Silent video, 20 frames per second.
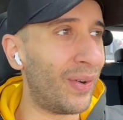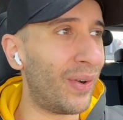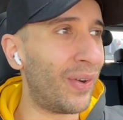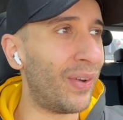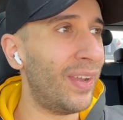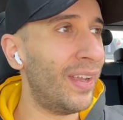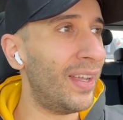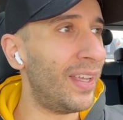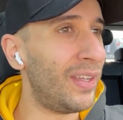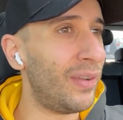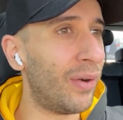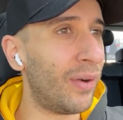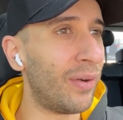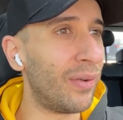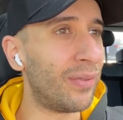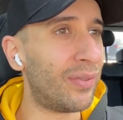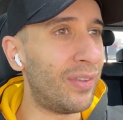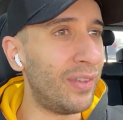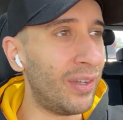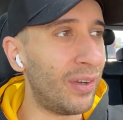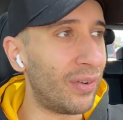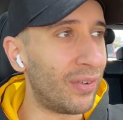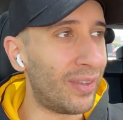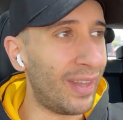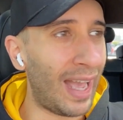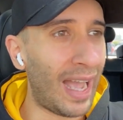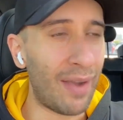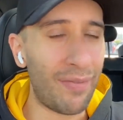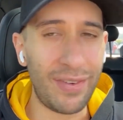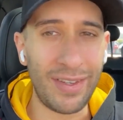or you're you're
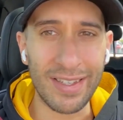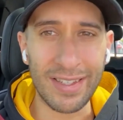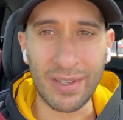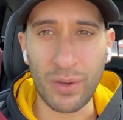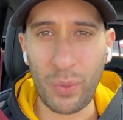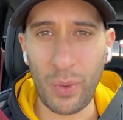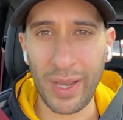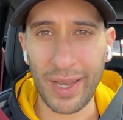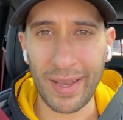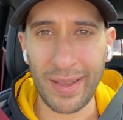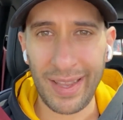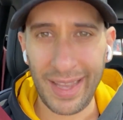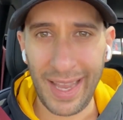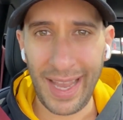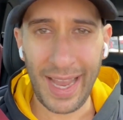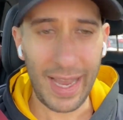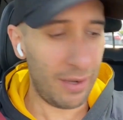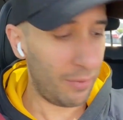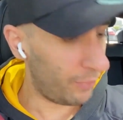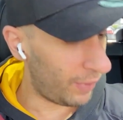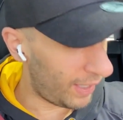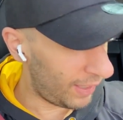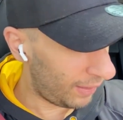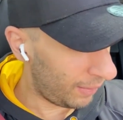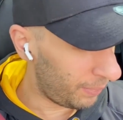having this quick hit, right?